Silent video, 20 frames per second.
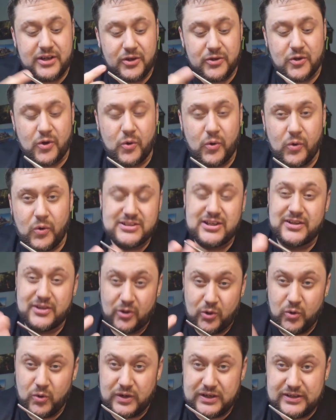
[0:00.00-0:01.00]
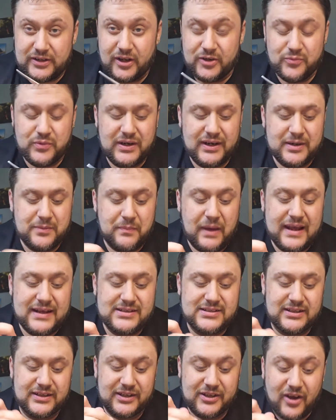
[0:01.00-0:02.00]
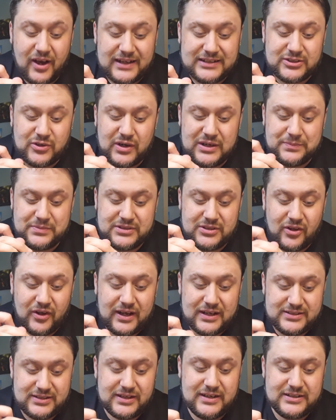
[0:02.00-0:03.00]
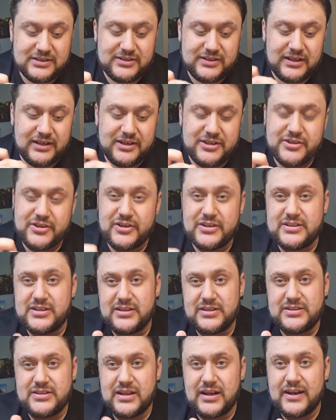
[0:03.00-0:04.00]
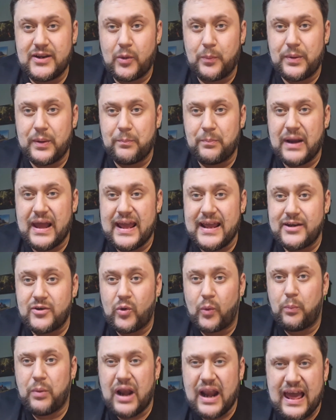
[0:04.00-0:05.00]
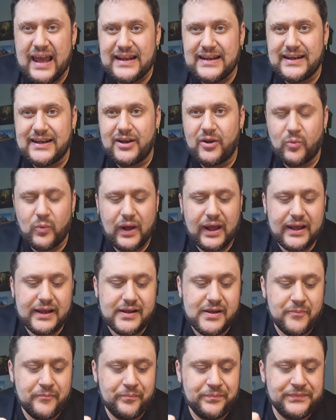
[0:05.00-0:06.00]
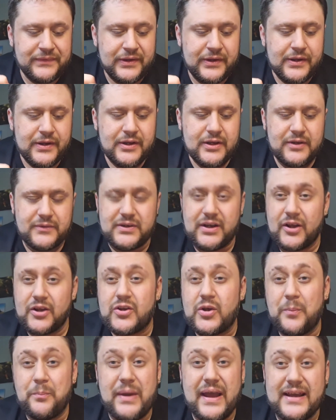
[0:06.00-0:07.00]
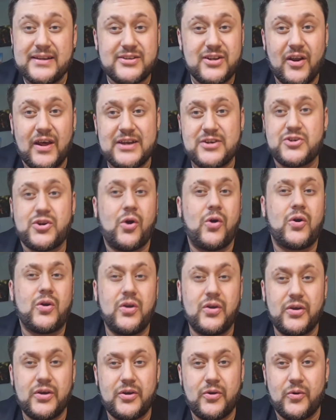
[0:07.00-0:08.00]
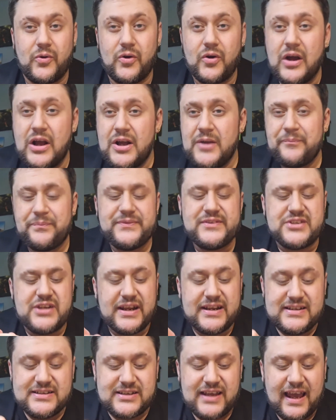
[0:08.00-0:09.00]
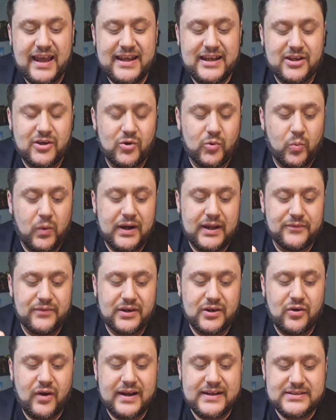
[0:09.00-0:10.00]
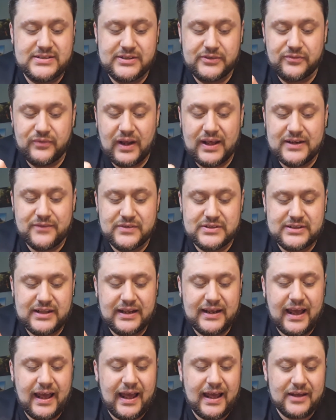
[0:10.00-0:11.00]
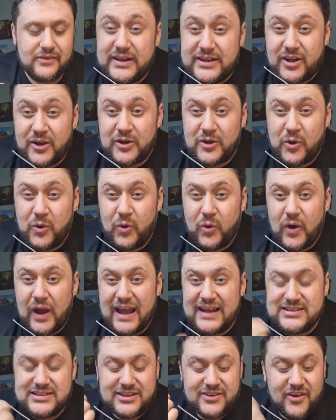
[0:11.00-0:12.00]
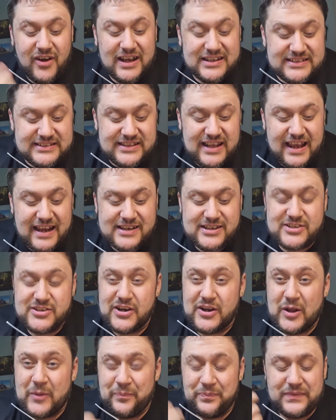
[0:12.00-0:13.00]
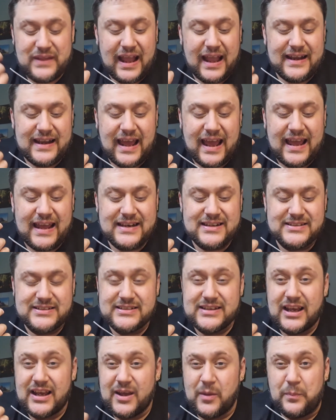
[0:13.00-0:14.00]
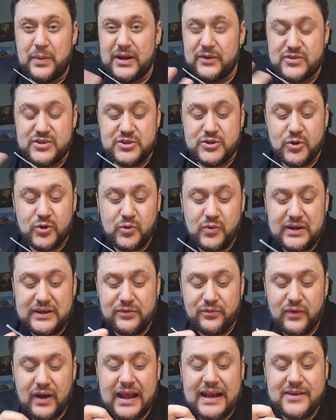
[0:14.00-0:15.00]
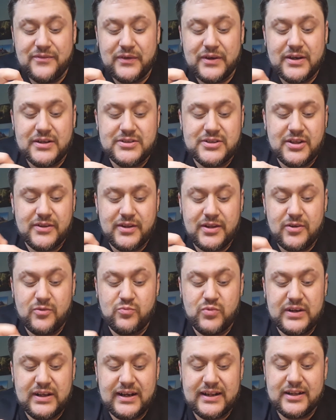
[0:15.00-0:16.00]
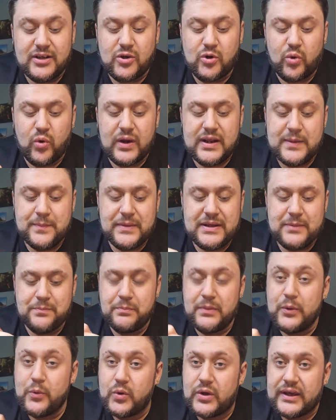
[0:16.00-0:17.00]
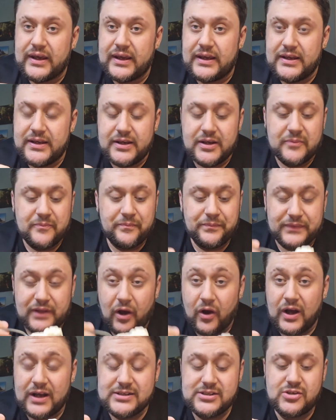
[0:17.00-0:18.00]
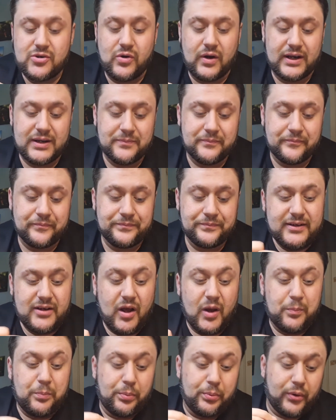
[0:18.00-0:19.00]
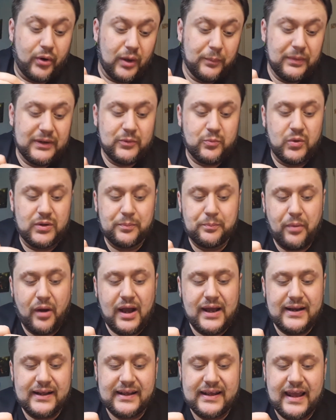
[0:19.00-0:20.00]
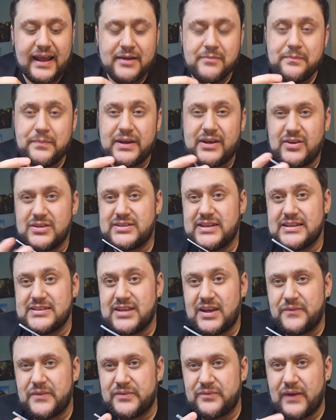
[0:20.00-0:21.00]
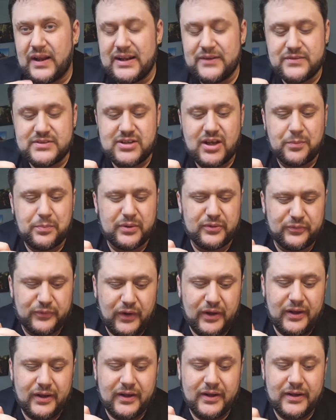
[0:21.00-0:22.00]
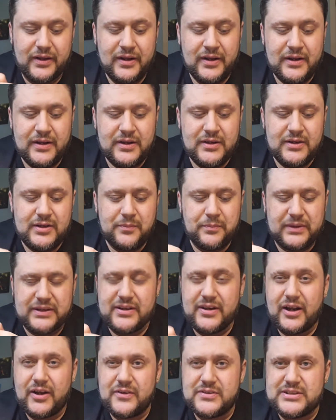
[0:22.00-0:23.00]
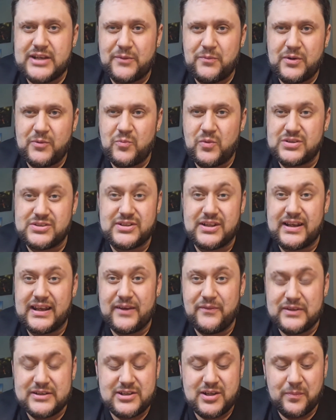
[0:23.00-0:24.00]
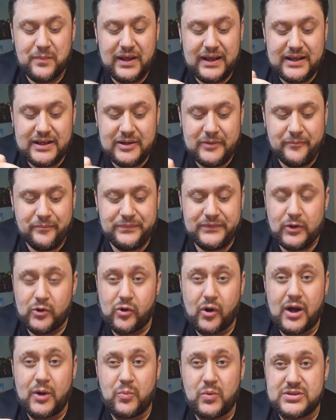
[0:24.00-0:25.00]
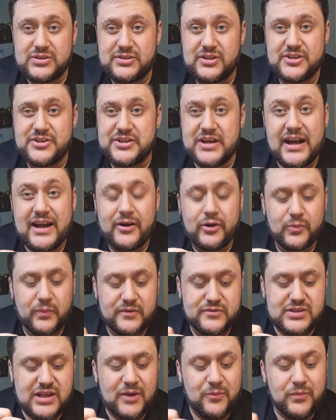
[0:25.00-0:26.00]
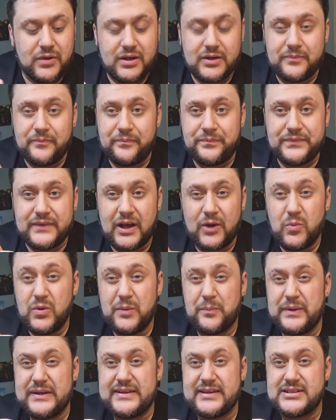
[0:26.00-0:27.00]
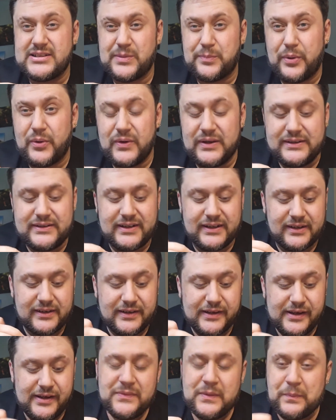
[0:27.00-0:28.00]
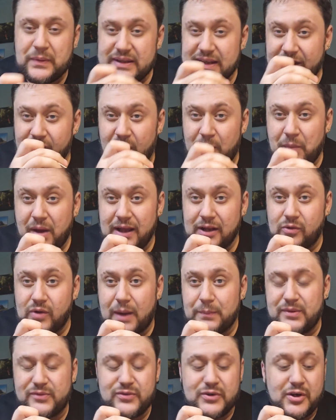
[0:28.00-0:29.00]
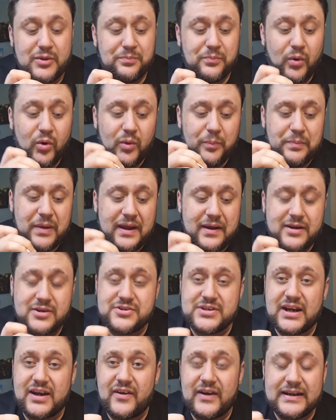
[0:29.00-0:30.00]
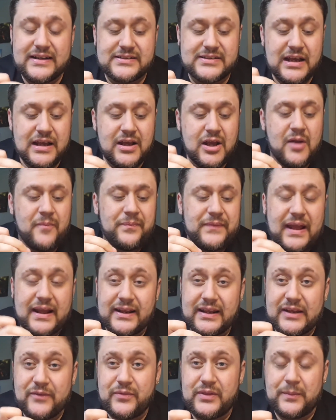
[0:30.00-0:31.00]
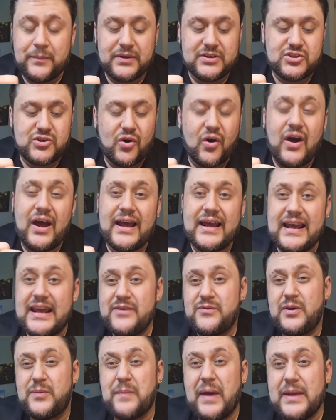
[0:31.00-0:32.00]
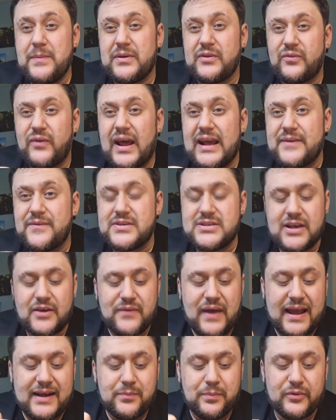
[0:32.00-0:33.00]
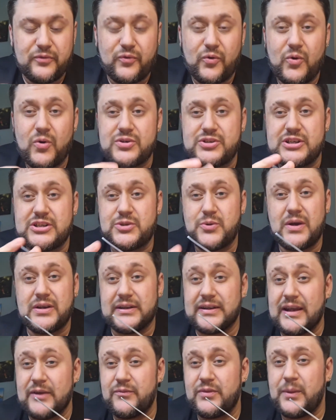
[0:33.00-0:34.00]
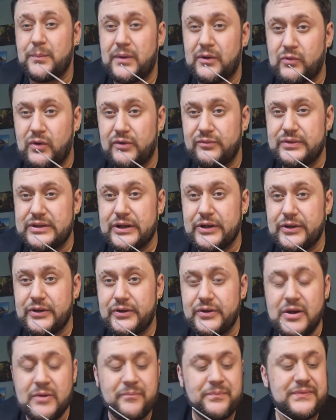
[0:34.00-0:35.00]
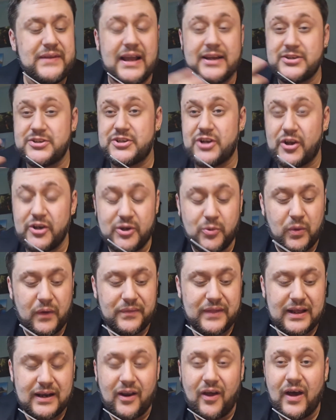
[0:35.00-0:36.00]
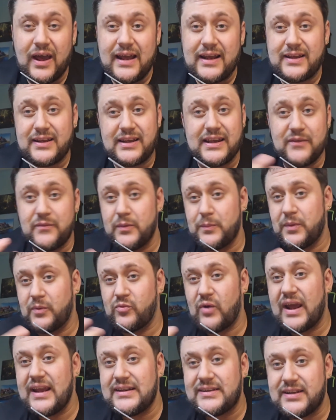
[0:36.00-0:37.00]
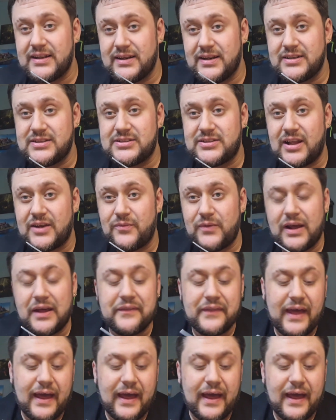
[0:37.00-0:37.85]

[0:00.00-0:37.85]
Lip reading: dough core. So the cookie dough really makes it. The ice cream's nice, it is delicious. It's a little bit bland or plain in a way, you know, compared to like chocolate or cheesecake or whatever crazy flavours they have. Cookie dough core adds a nice texture and adds a bit of sugary flavour to the really creamy, milky ice cream. And I probably wouldn't buy it again because there's other flavours I prefer. But you know, if someone was to give it to me or I was to share it with someone, I wouldn't be disappointed. But yeah, I might grab a few more Ben & Jerry's and give them a try. Even maybe flavours I've had before, just so I can give them a review and show you what they're like, give them a rating and stuff like